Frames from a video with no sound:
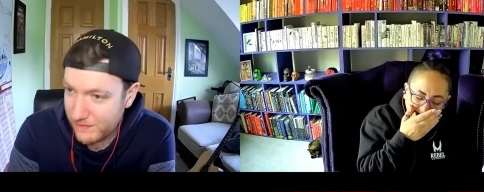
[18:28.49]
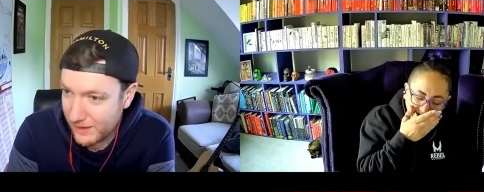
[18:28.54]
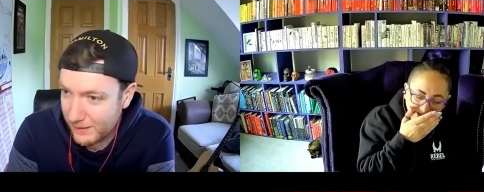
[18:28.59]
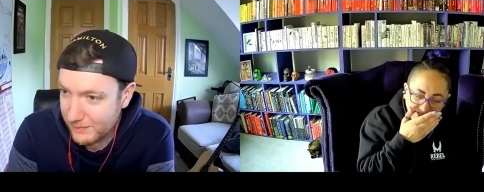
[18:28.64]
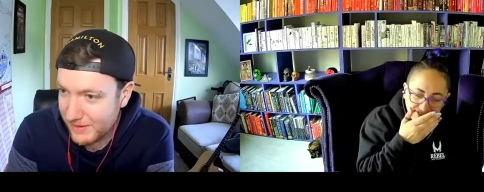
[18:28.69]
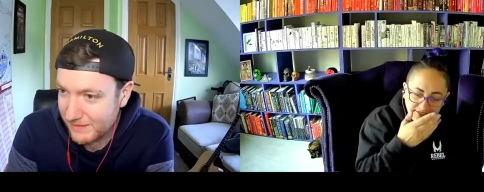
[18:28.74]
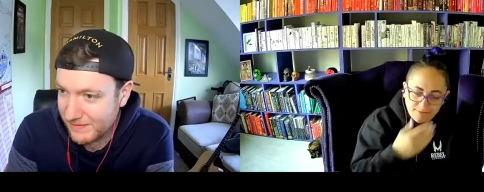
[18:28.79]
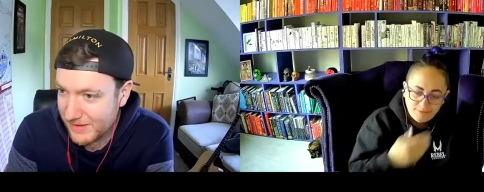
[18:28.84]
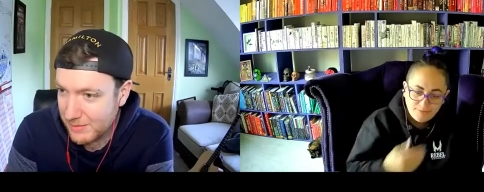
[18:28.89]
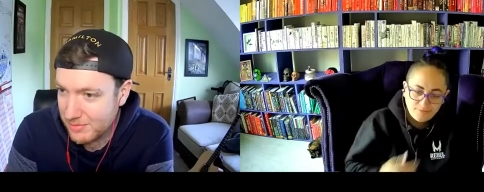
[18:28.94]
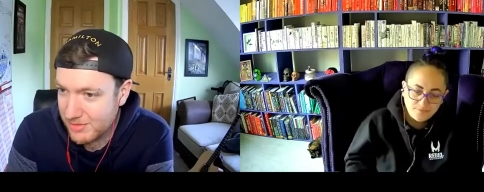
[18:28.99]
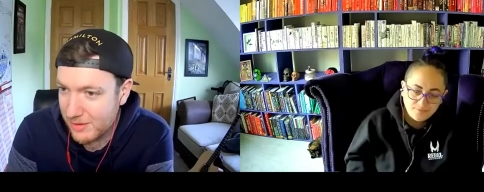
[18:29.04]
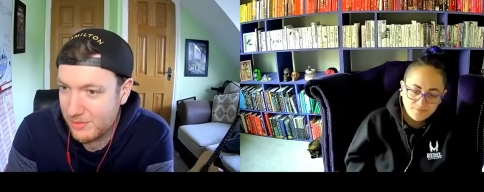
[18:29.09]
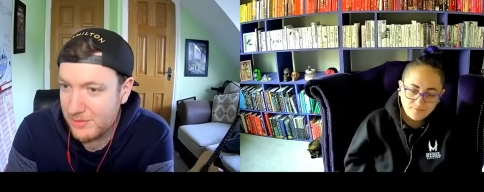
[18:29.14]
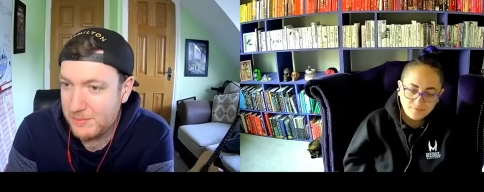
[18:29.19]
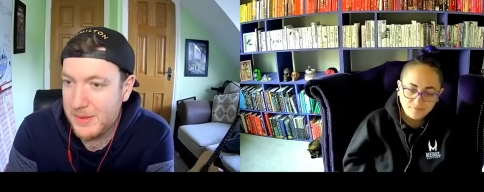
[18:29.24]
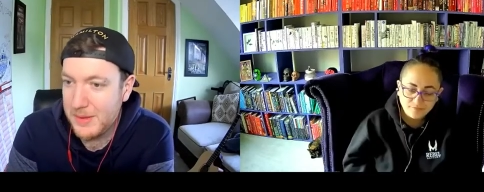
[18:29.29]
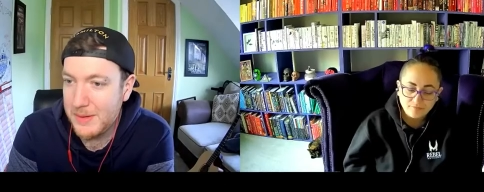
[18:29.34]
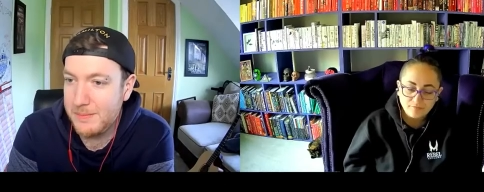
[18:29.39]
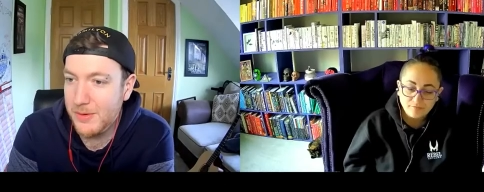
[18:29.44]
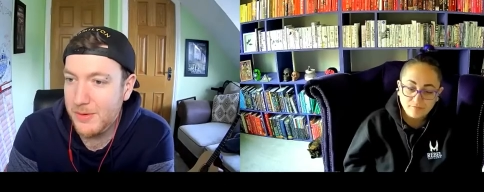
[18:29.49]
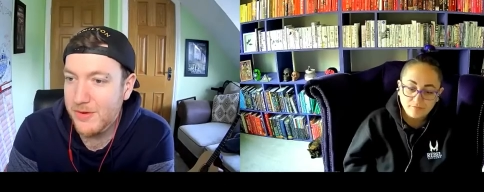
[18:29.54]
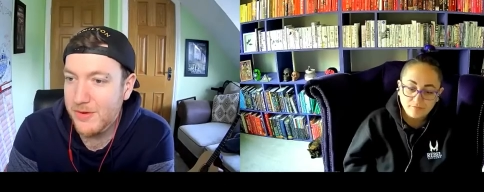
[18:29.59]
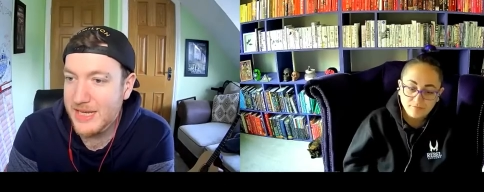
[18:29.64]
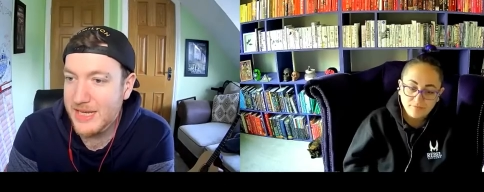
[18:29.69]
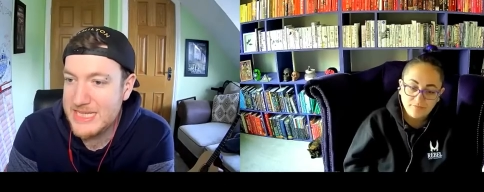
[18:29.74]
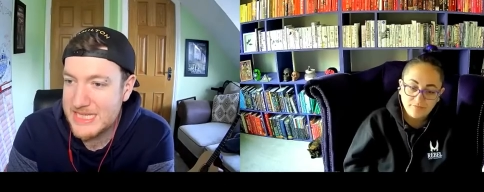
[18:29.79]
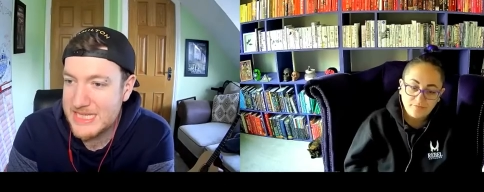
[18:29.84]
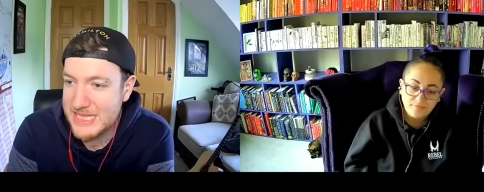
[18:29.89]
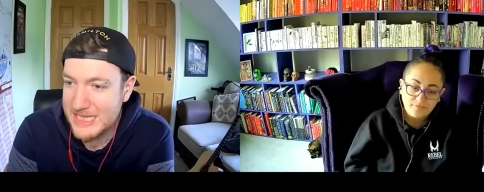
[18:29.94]
Speaker 1: I'm giving up soda pop or at
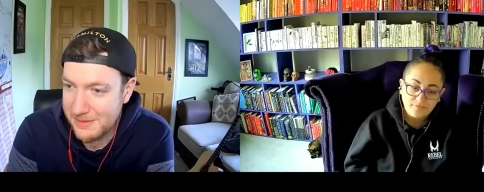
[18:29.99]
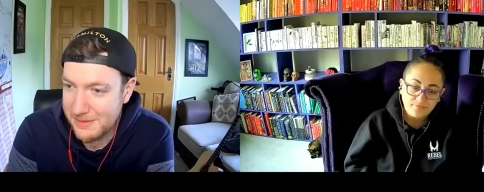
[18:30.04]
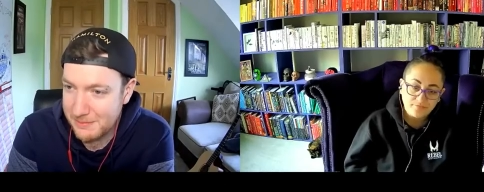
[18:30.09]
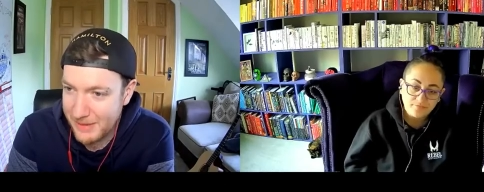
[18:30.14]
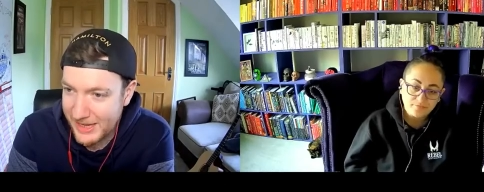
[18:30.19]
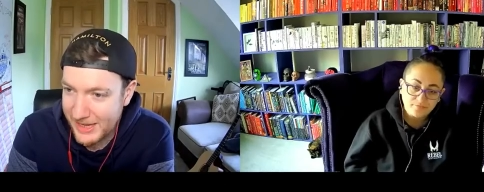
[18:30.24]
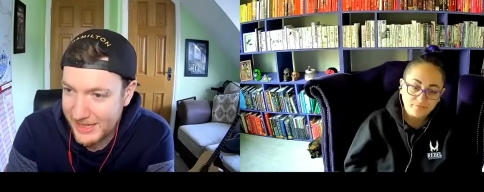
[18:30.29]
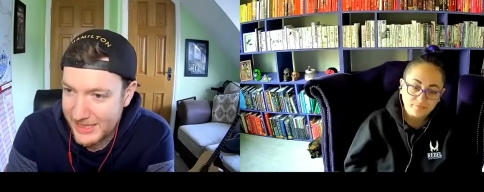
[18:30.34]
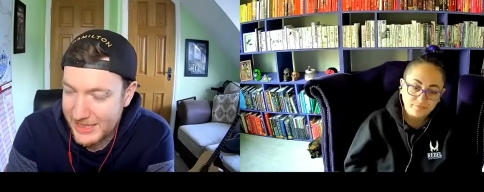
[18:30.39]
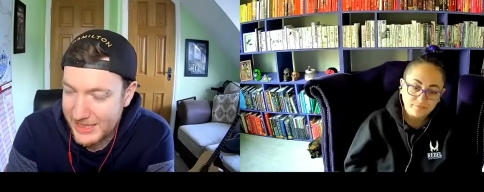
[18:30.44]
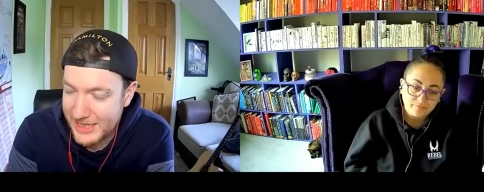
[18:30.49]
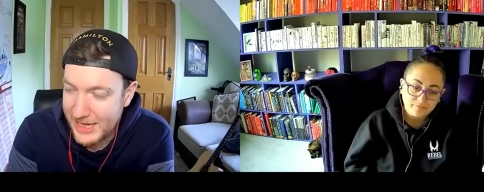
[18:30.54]
least cutting back.